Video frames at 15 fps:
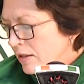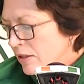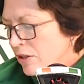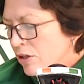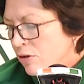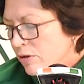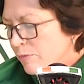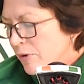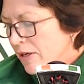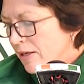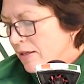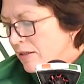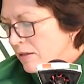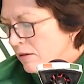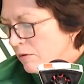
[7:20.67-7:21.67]
You know,
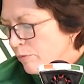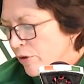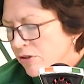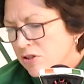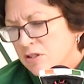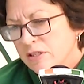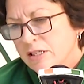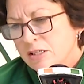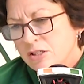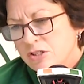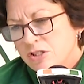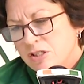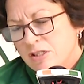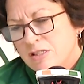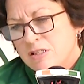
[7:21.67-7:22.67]
personally, you
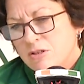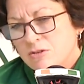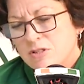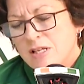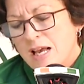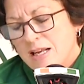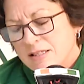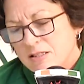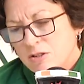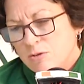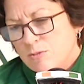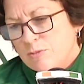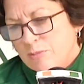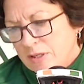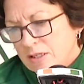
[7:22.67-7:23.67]
just get so sad as a
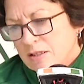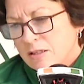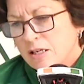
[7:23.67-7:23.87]
human being.